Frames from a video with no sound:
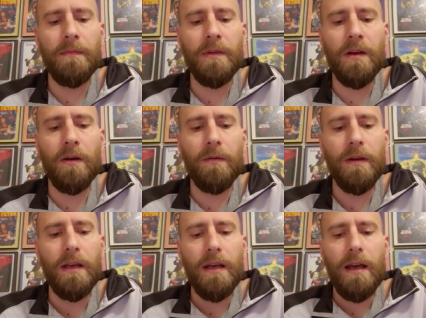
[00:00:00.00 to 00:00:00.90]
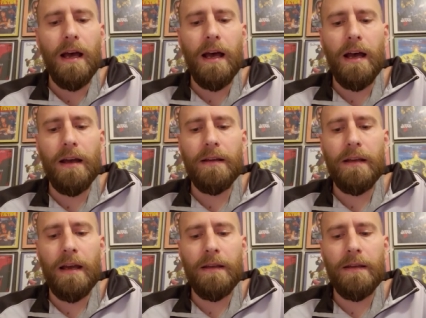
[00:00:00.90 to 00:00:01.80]
you know, uh,
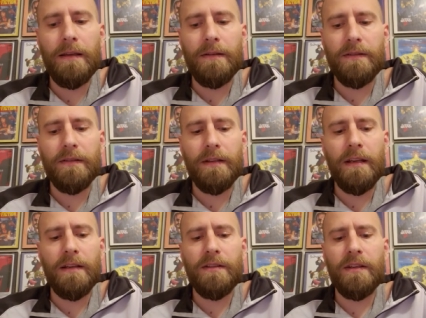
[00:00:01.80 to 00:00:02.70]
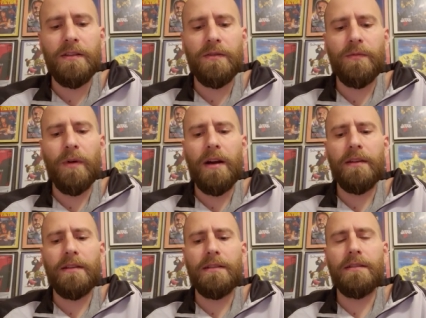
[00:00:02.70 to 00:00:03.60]
I, it's and it's it's rare.
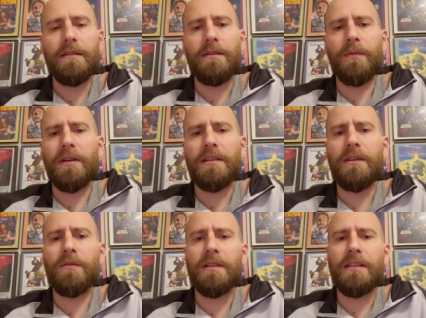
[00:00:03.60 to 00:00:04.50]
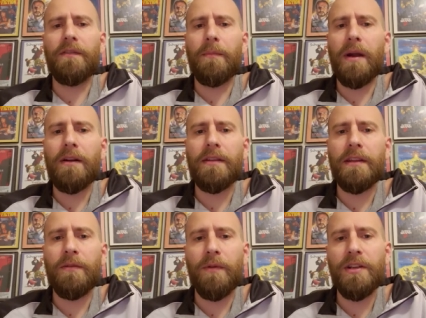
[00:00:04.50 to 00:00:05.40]
This is the rare sequel that's even better than
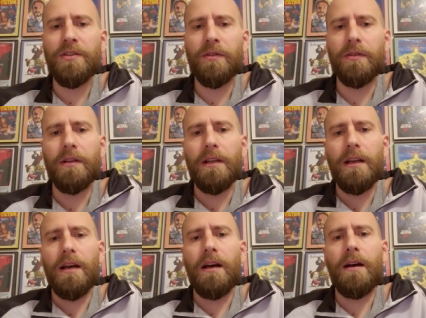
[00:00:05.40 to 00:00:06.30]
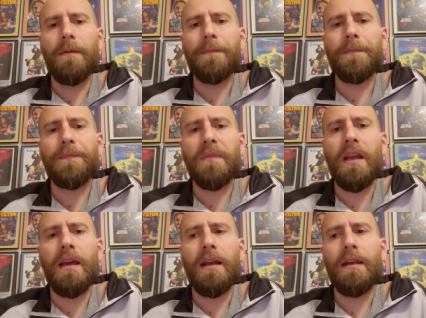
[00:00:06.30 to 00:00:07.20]
the original. Um,
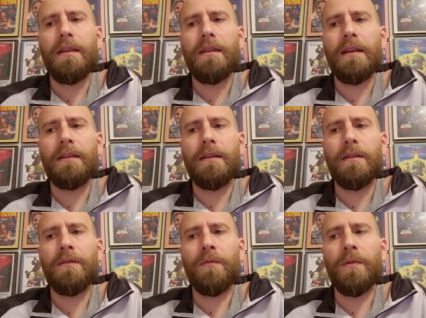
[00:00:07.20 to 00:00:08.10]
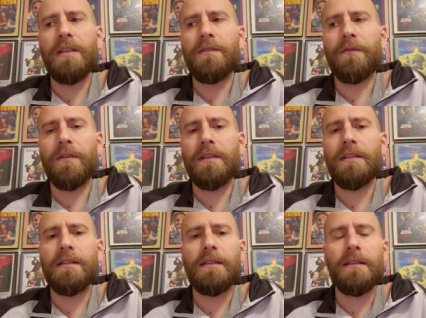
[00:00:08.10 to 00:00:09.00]
and I think that the reason for this
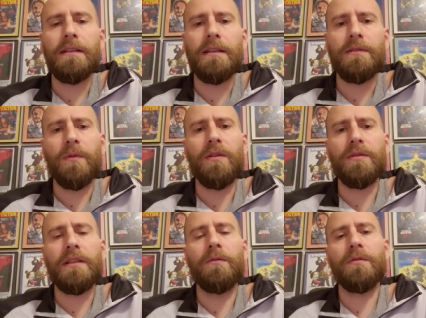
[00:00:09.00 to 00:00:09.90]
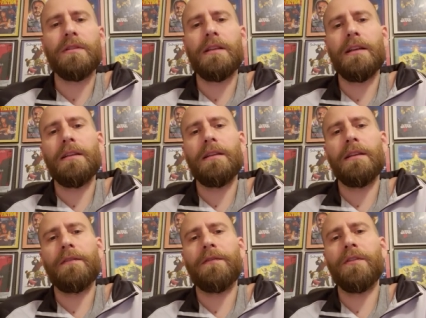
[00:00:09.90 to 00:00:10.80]
is it's, it's one of those sequels that
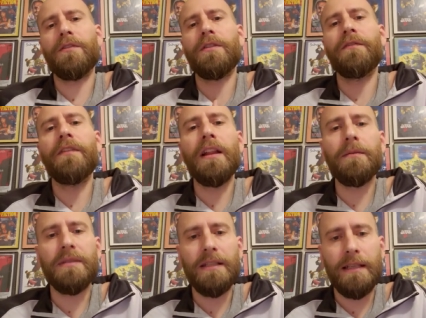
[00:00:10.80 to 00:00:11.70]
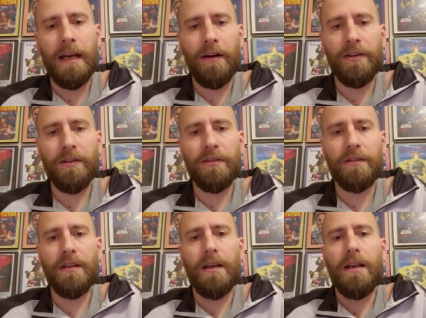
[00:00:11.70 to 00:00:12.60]
that further develops these
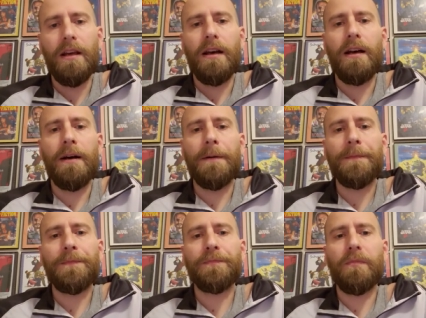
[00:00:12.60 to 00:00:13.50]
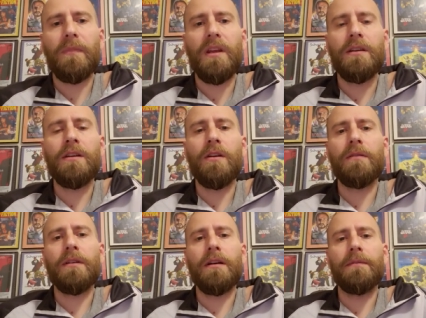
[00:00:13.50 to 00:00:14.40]
characters. Um, you
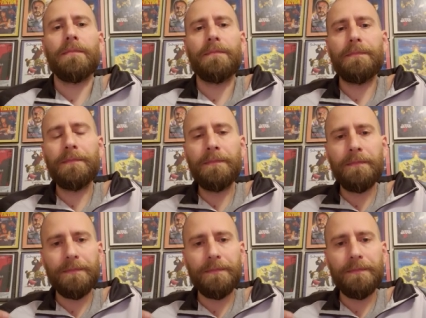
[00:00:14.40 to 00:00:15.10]
know, I,